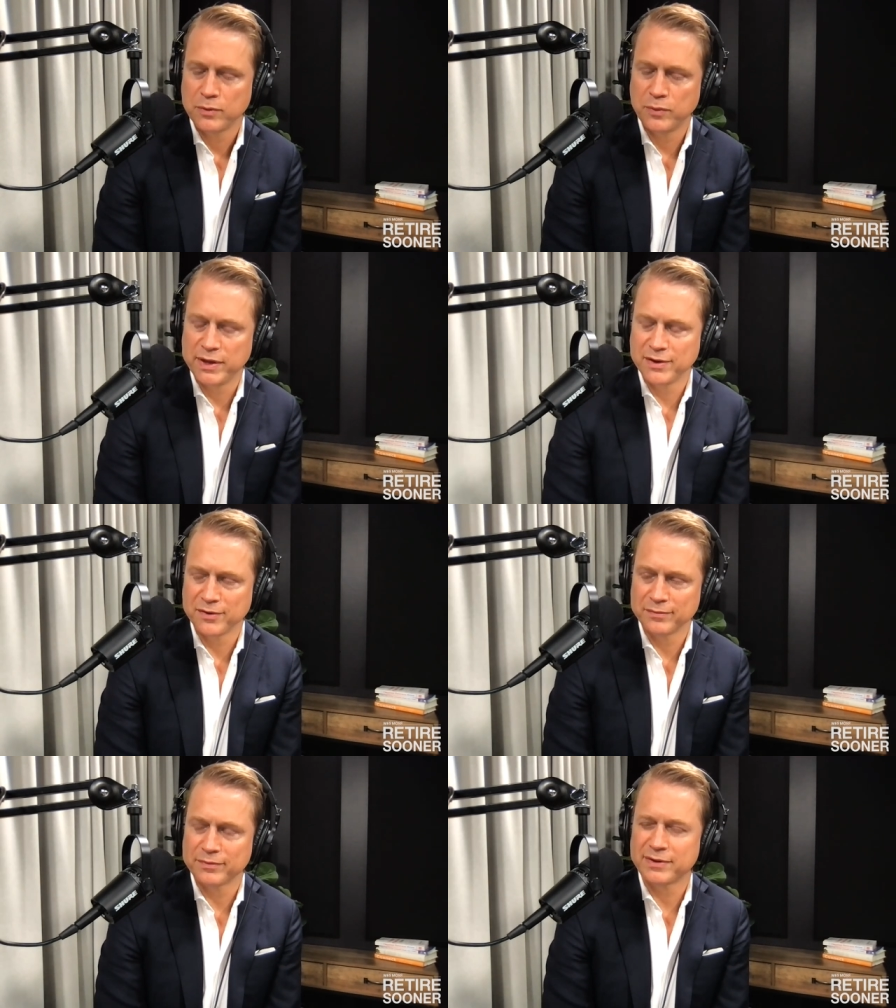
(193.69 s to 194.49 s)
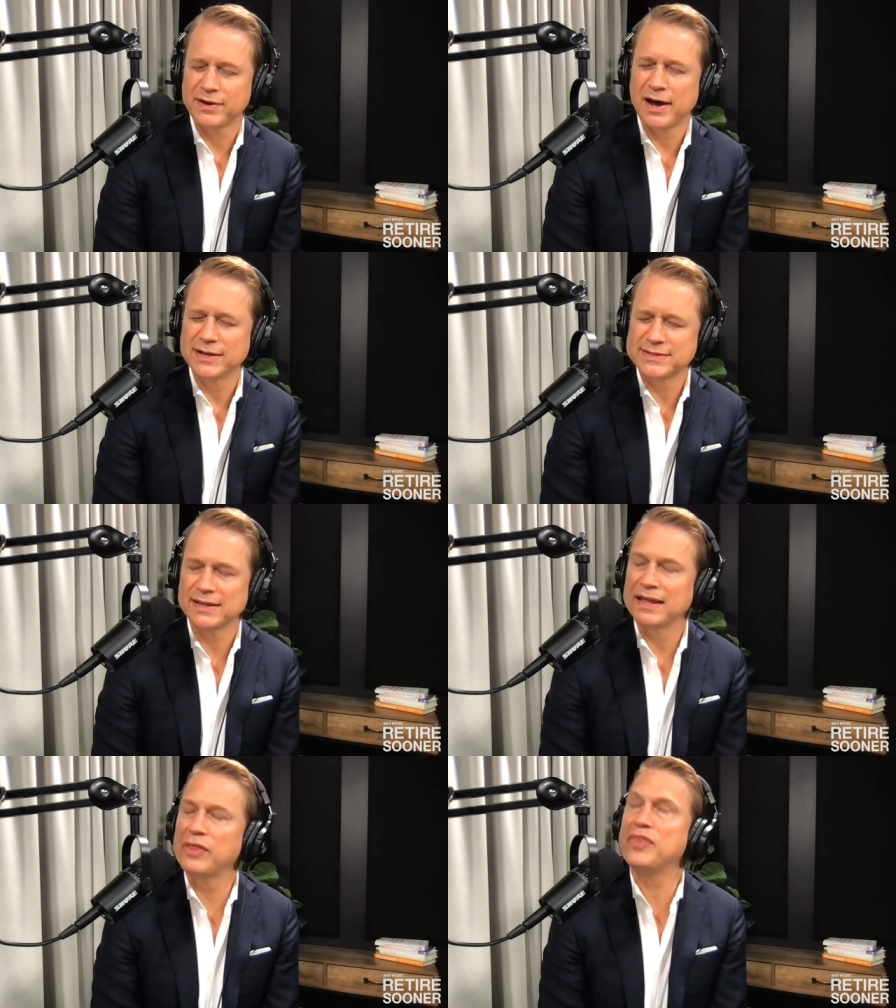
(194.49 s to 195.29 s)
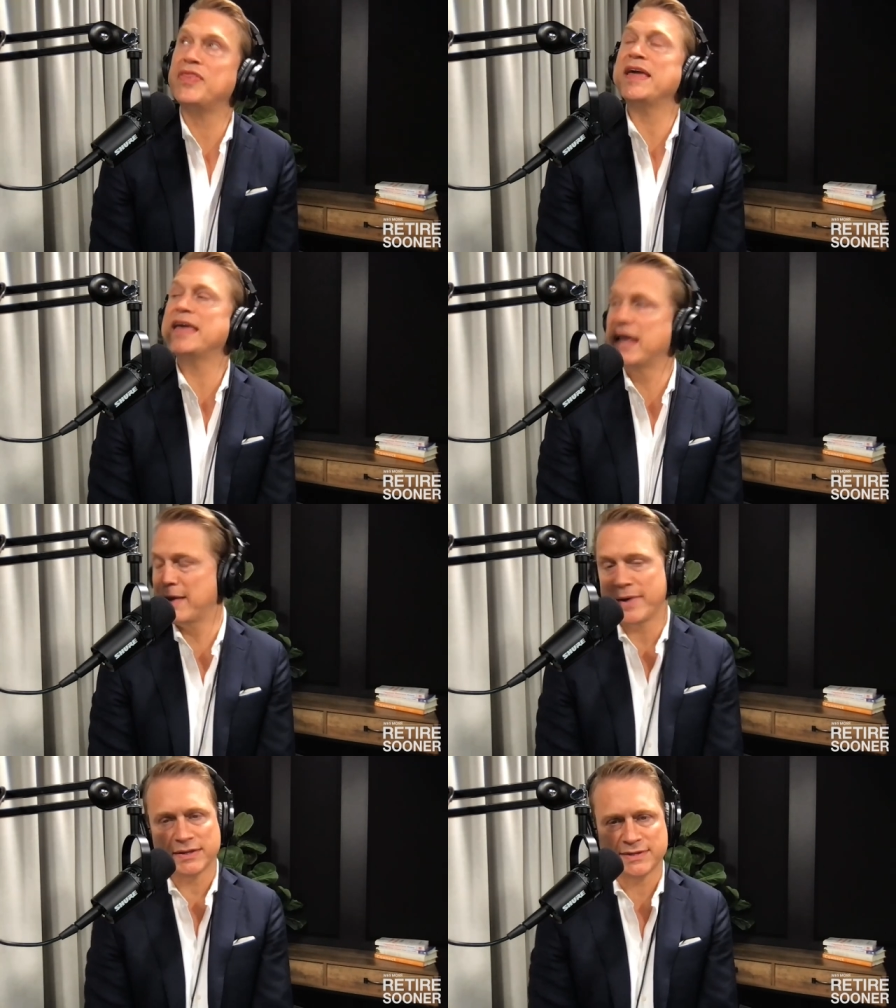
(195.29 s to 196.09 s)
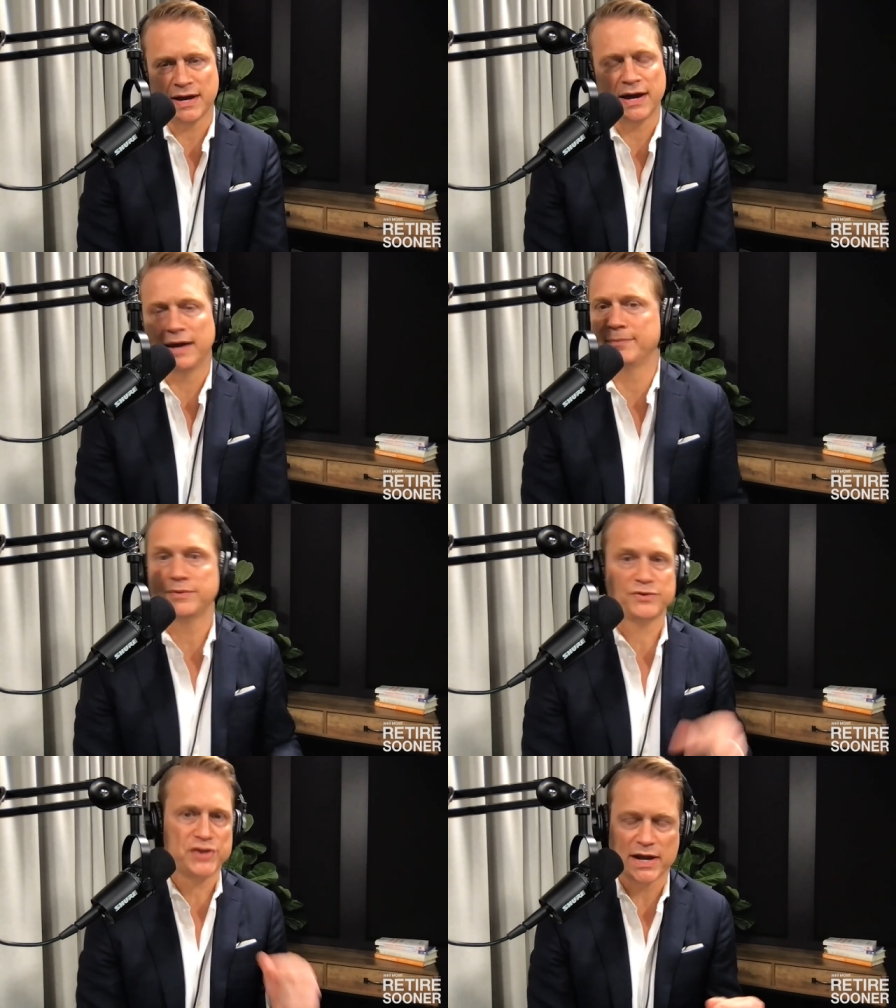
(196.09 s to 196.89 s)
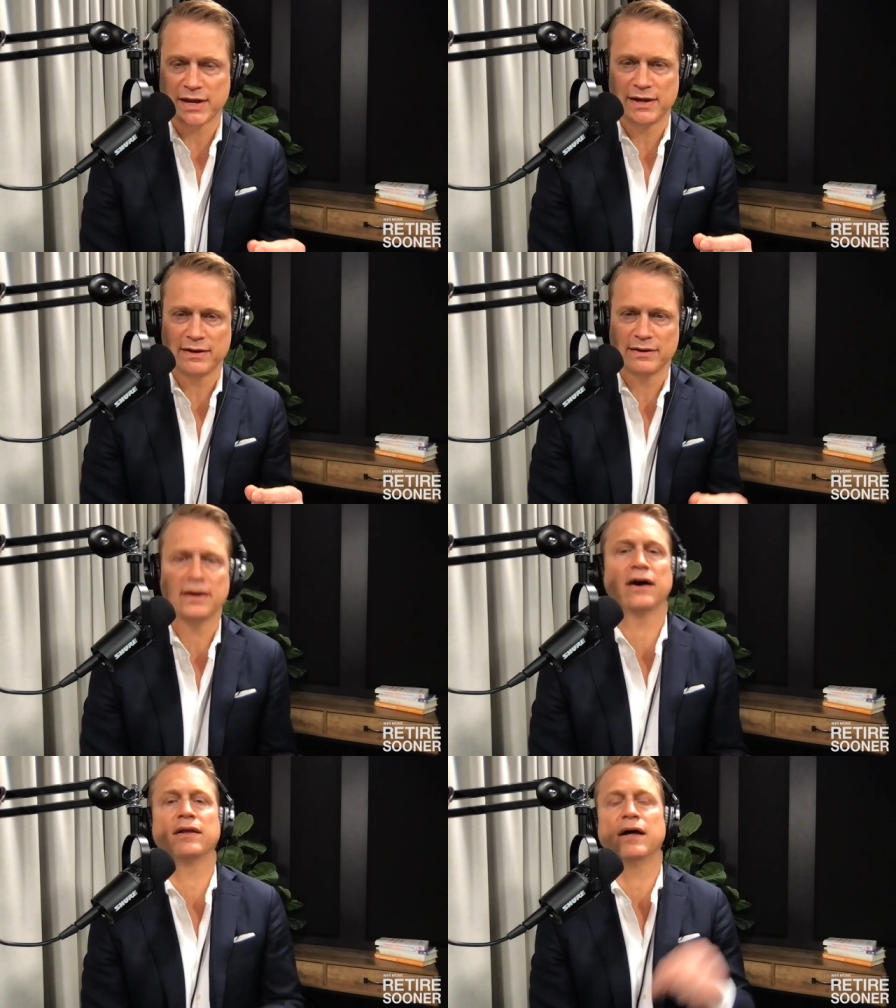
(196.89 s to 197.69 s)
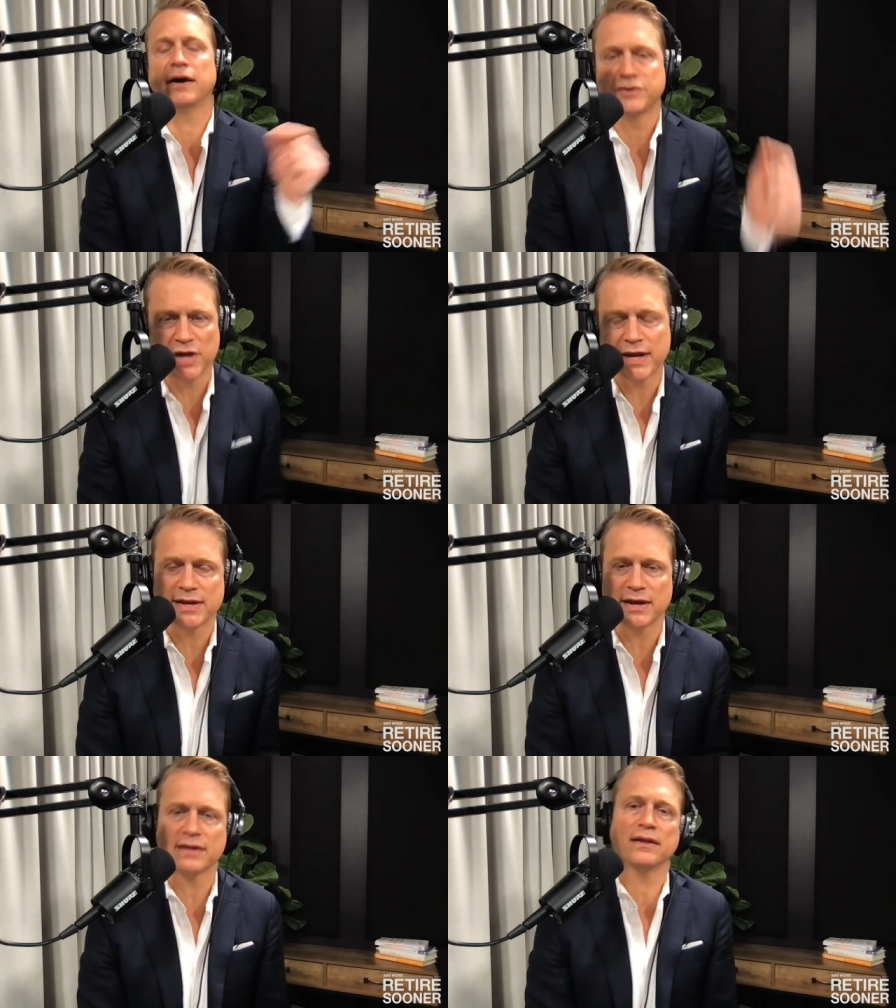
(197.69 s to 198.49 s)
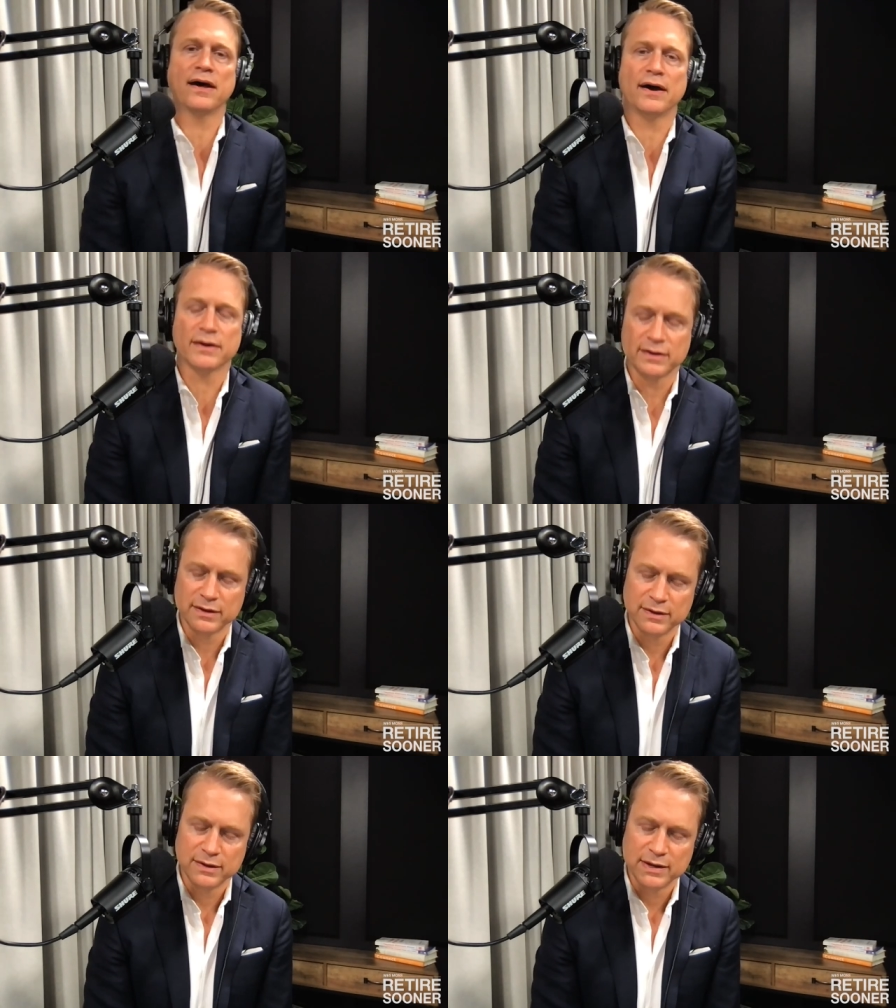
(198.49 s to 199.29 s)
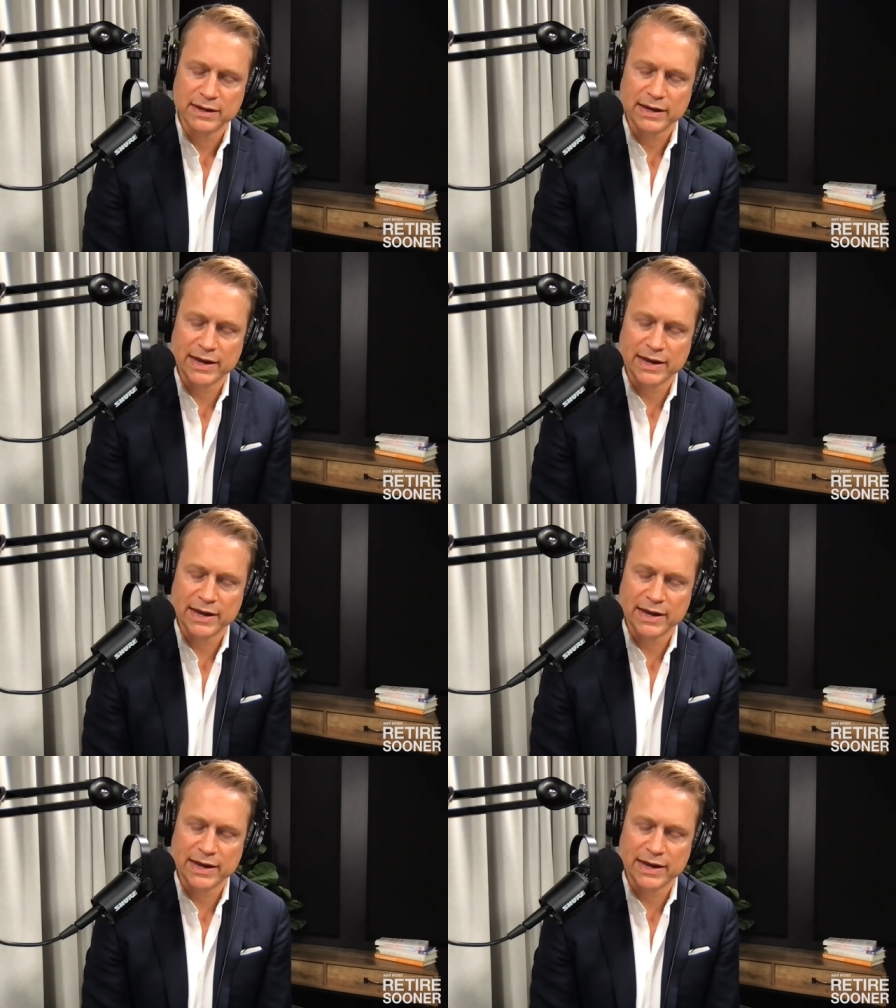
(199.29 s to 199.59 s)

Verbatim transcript: We are constantly thinking about time, checking a clock, checking a clock, mm-hmm.